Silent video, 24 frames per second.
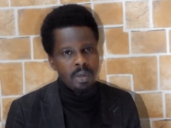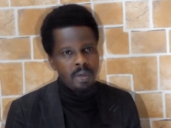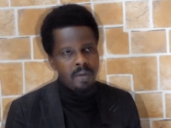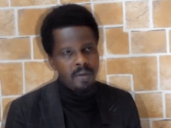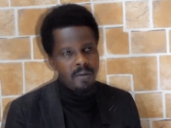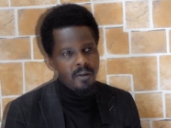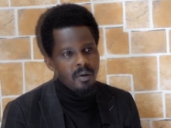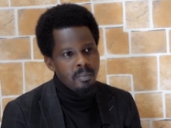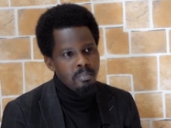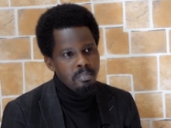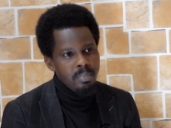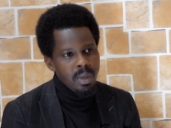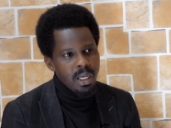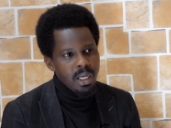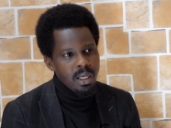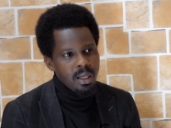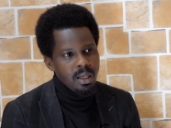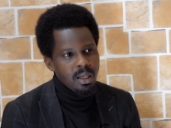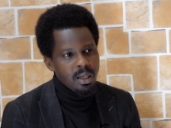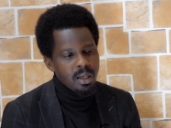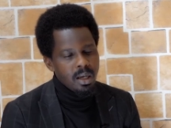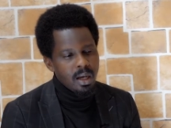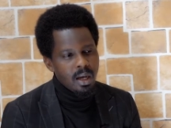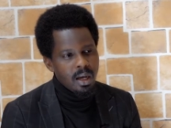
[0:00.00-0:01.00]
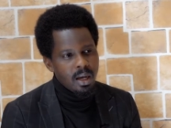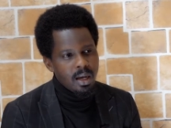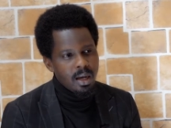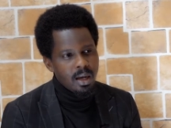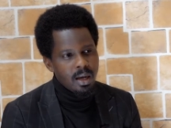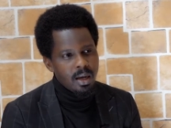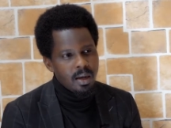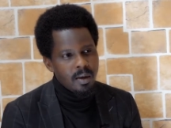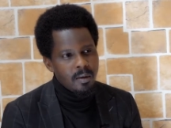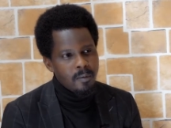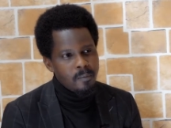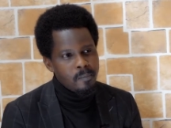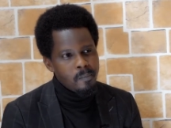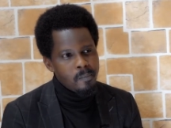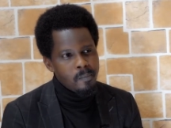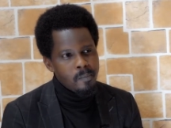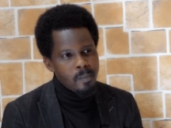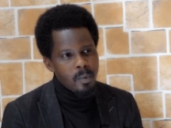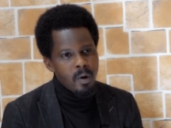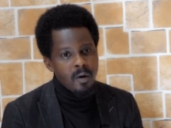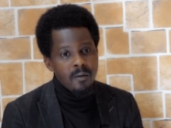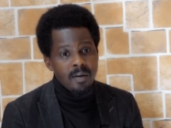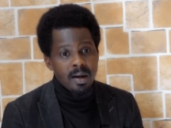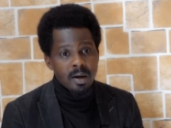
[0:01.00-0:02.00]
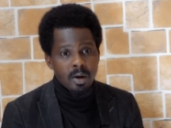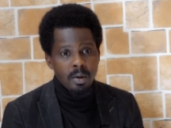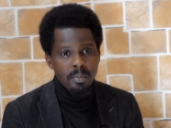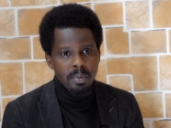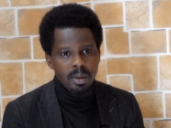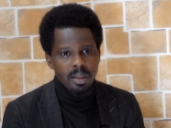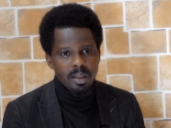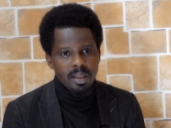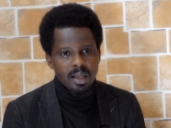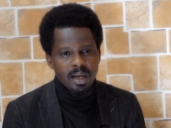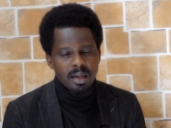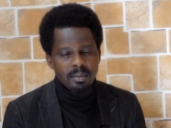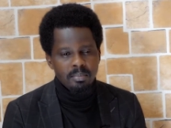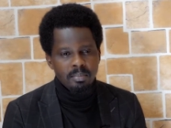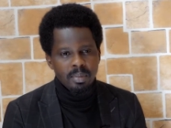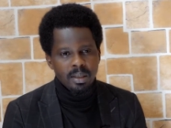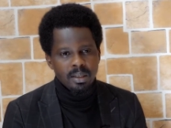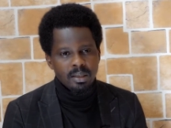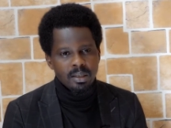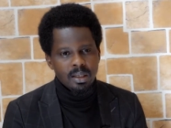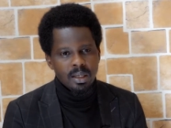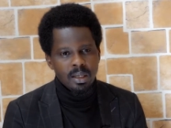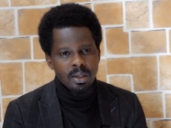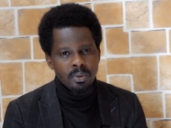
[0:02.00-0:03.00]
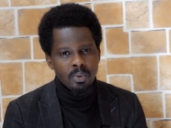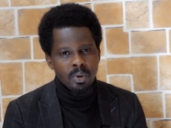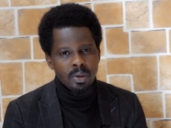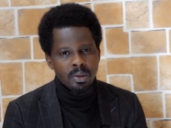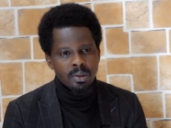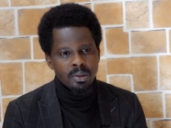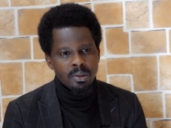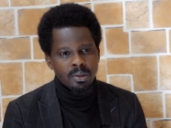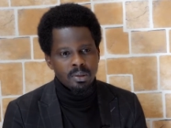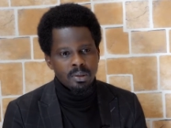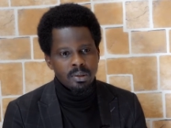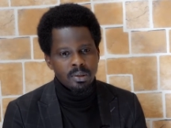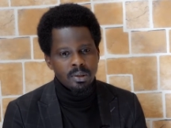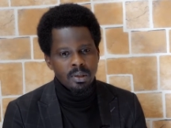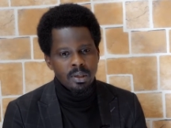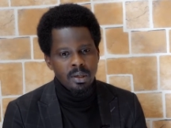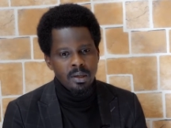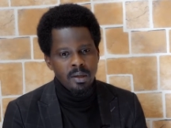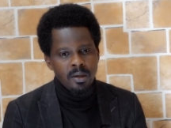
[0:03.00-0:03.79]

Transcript: For me, overcoming that basically was,